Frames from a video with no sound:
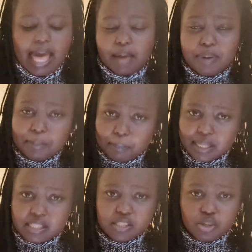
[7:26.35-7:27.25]
I want
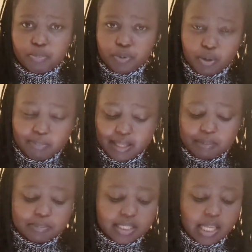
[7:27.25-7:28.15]
peace, not
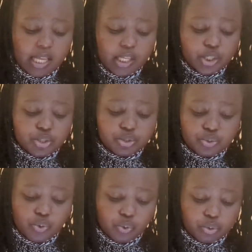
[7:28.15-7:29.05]
problems.
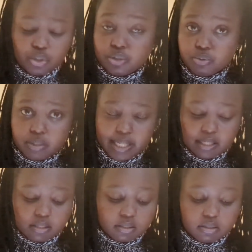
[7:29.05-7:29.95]
So don't do that.